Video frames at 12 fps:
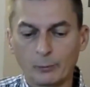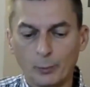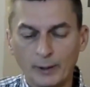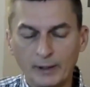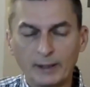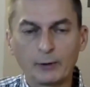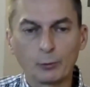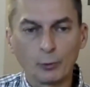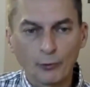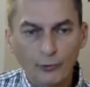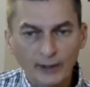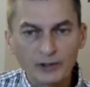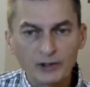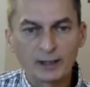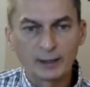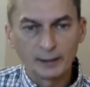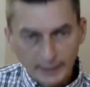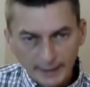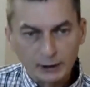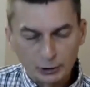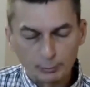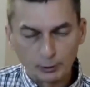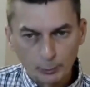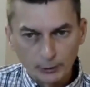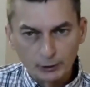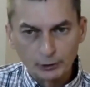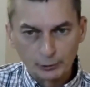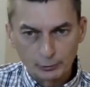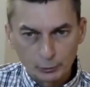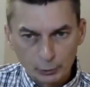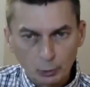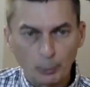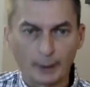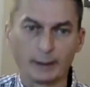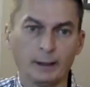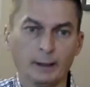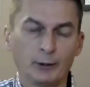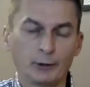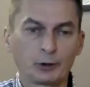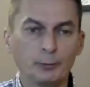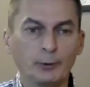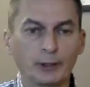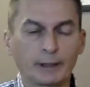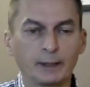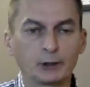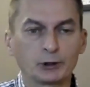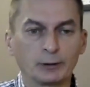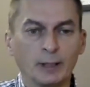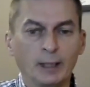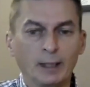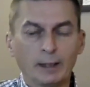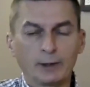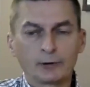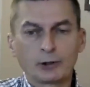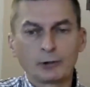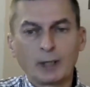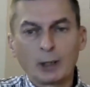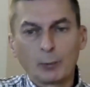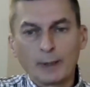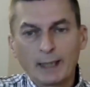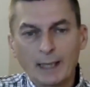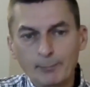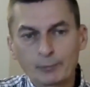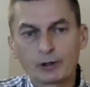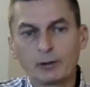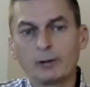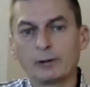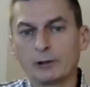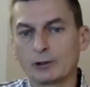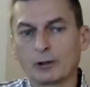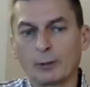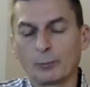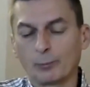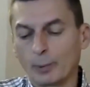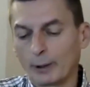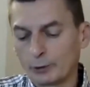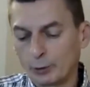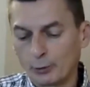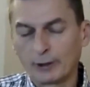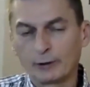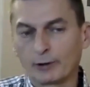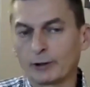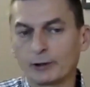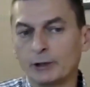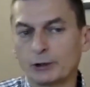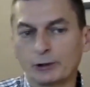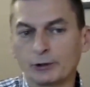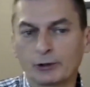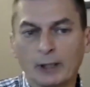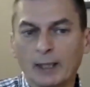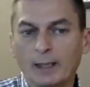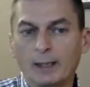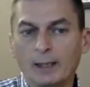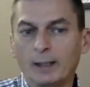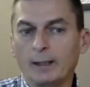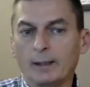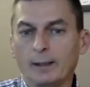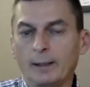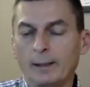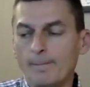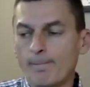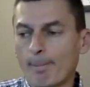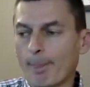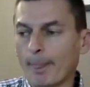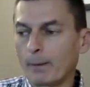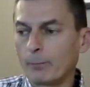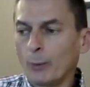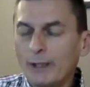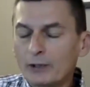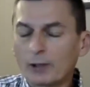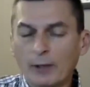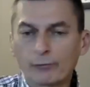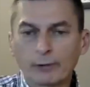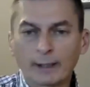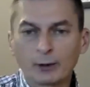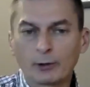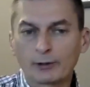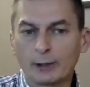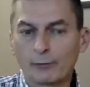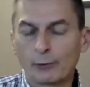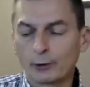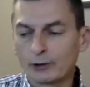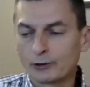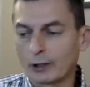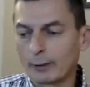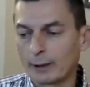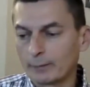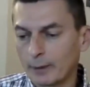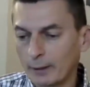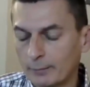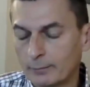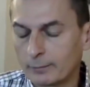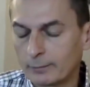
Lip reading: We need an authentic engagement, which is two-way communication. And so now we absolutely start by talking to the teachers. Weeks after I got here 4 years ago, I